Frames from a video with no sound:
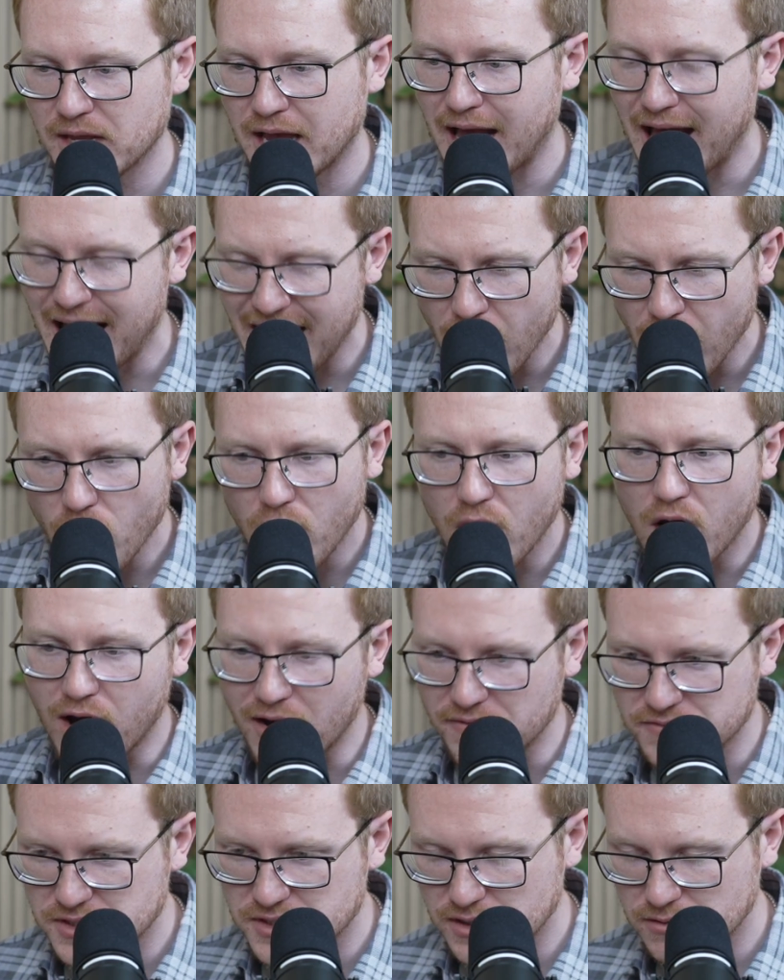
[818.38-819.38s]
how
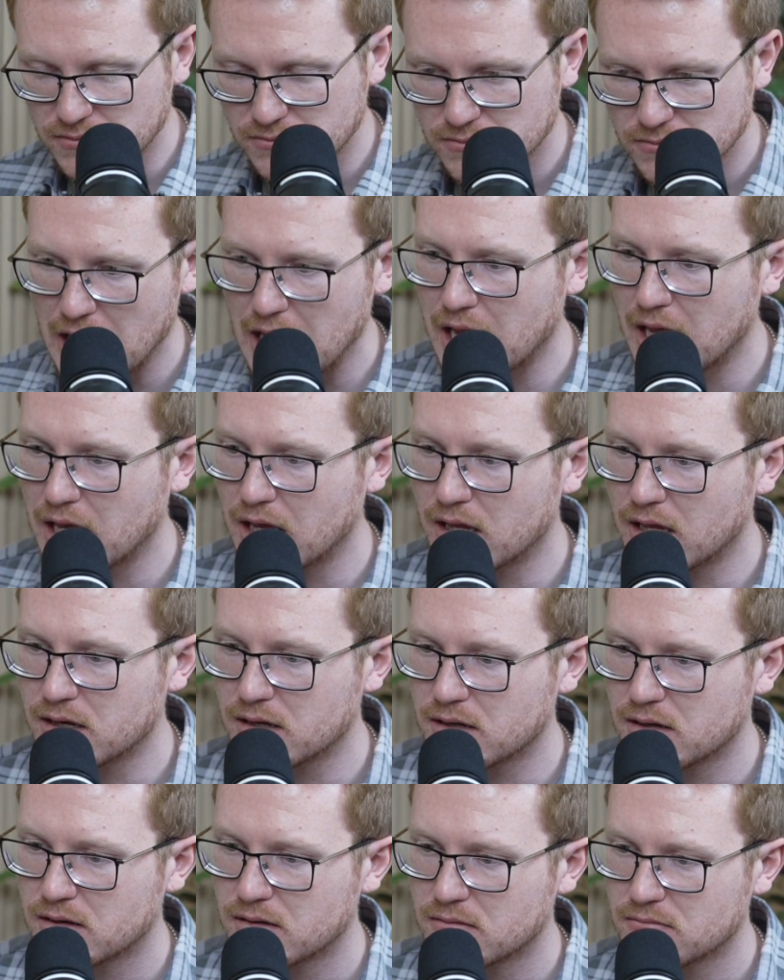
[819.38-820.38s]
often and
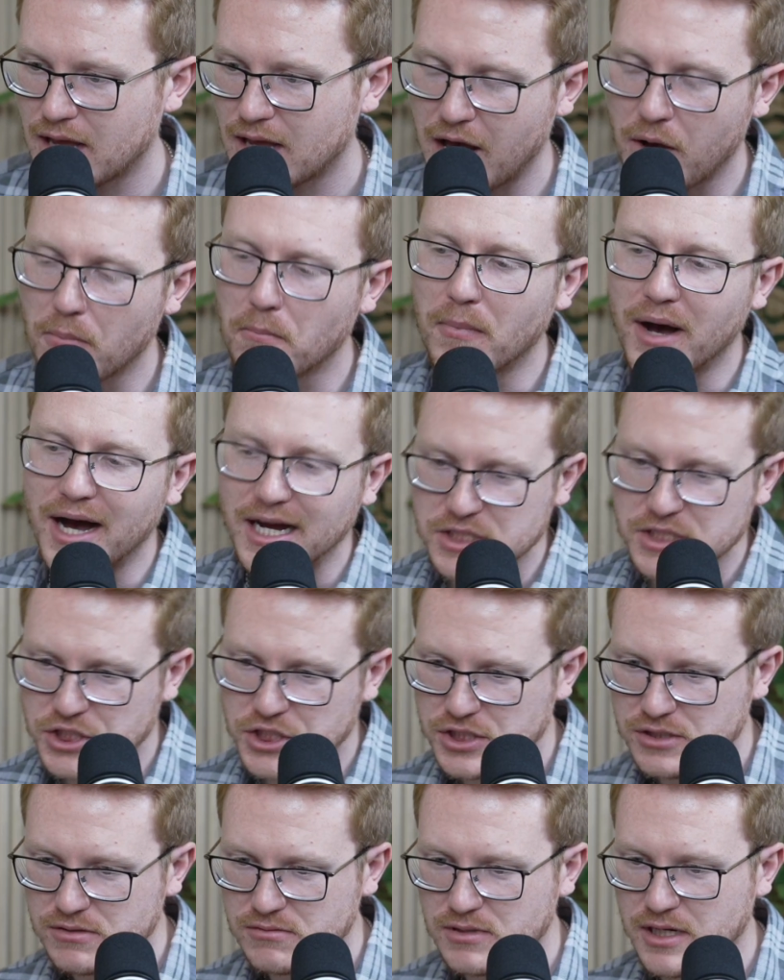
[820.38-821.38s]
how
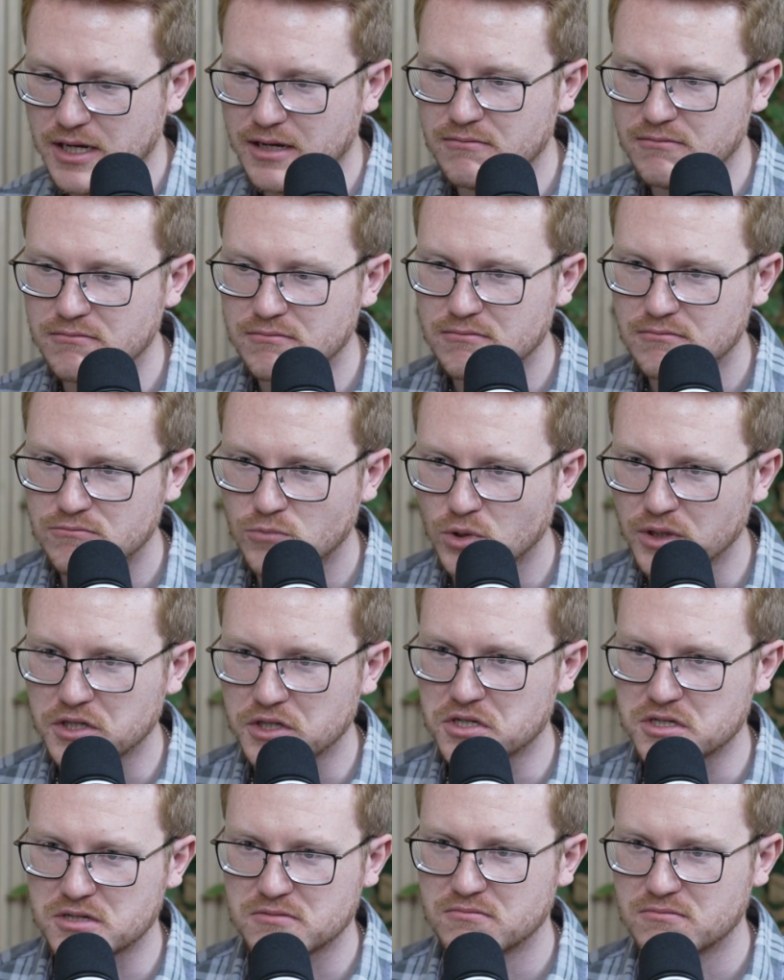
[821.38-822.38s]
much and really
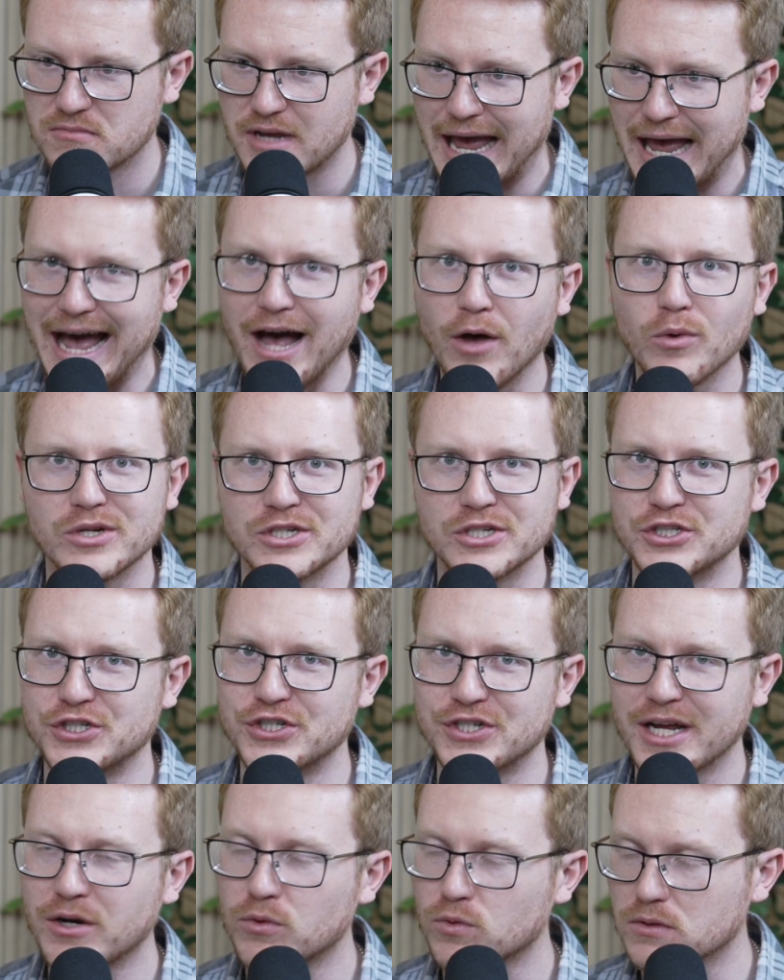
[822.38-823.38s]
just how in
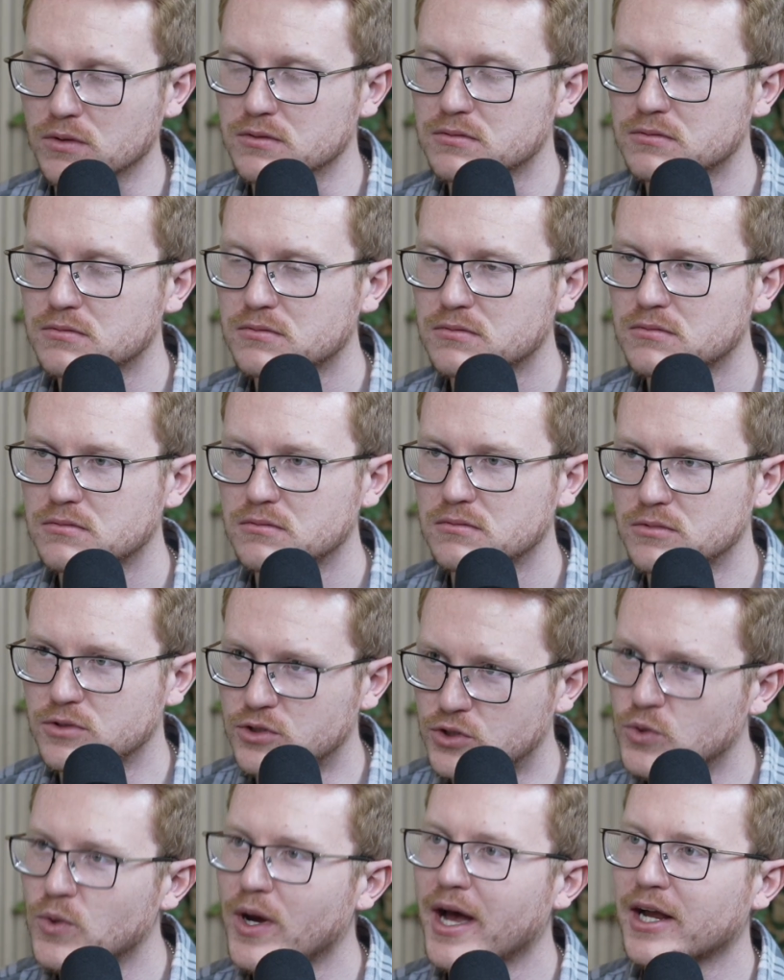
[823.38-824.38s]
general
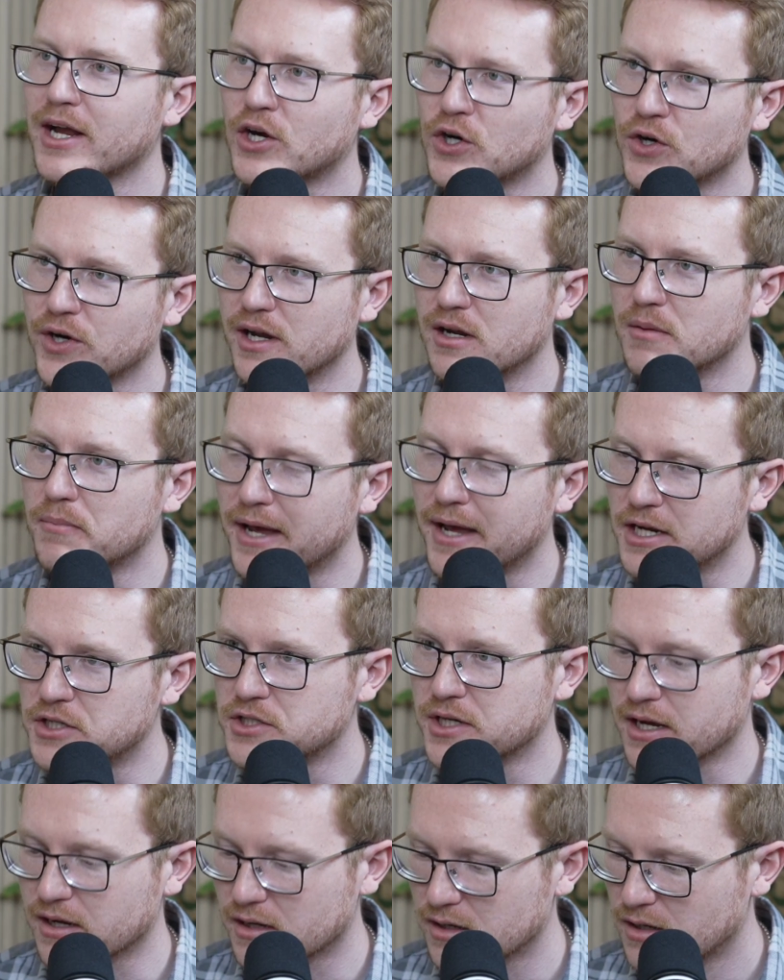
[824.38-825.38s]
do I create a
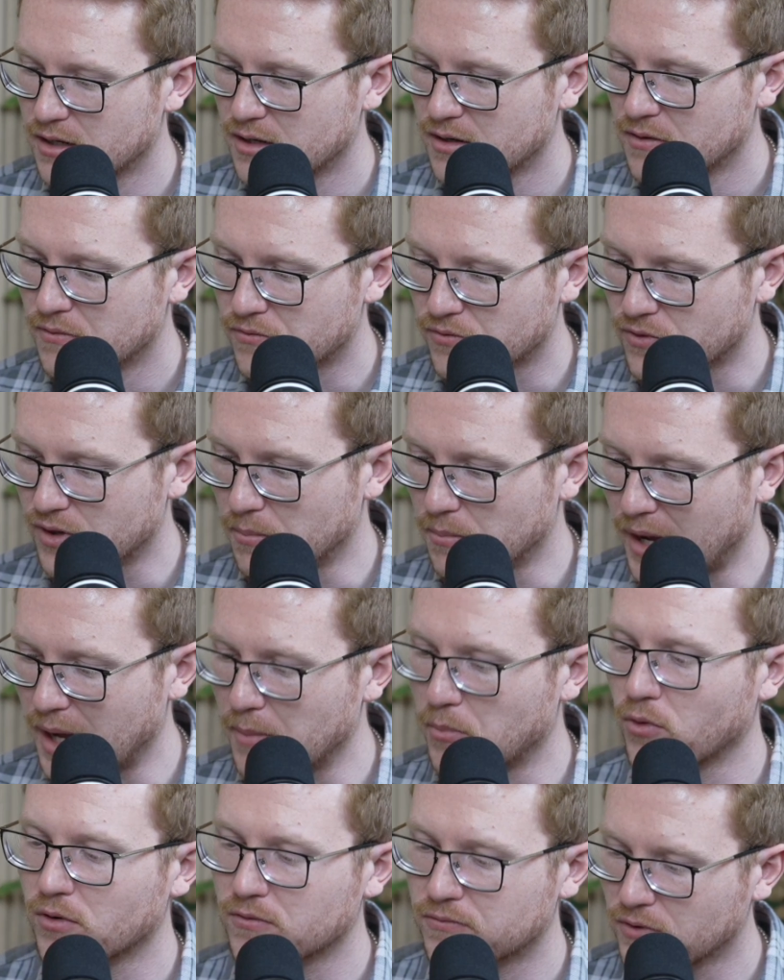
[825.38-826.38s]
paycheck from my
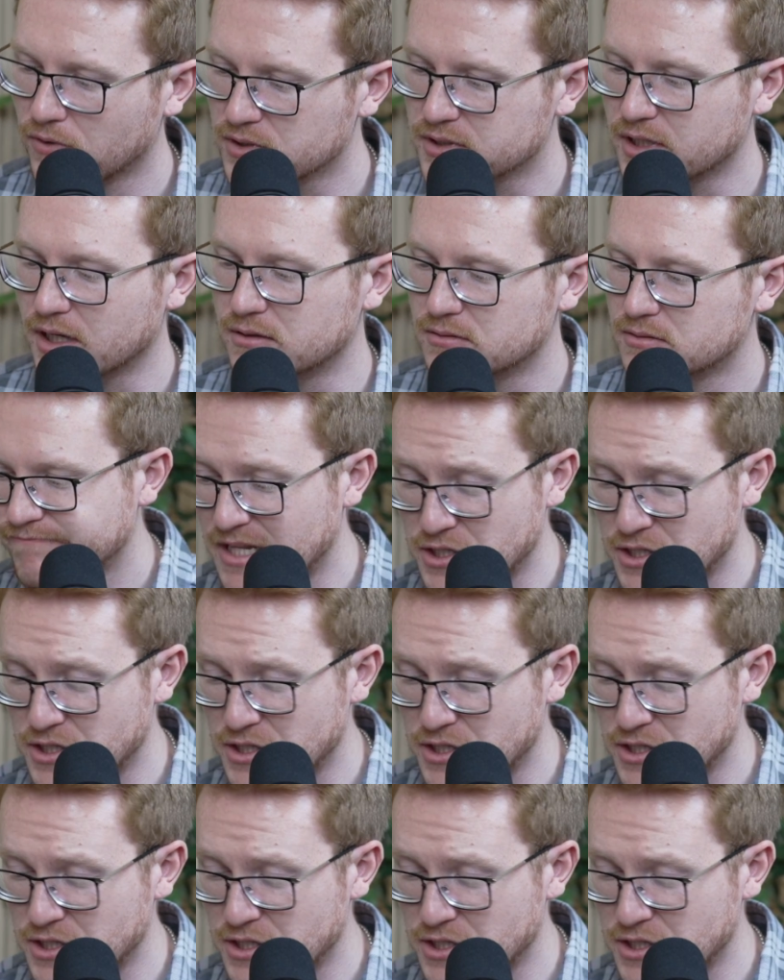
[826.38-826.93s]
portfolio?